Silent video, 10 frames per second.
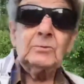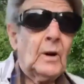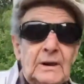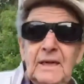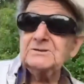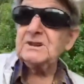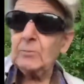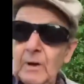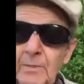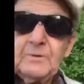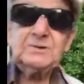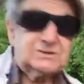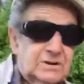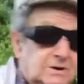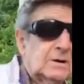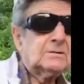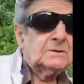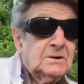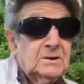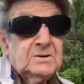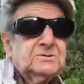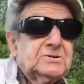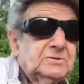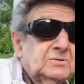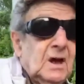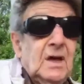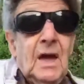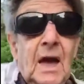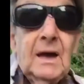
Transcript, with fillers: they didn't want to let us get last weapons. line of defense. Sure.